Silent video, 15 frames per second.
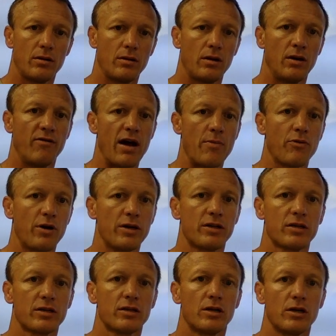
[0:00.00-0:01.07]
it
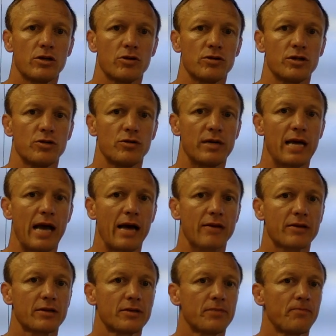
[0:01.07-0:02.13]
evaporates, turns into a
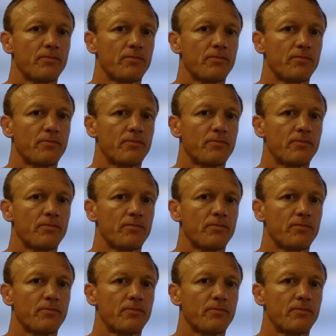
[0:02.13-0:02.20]
gas.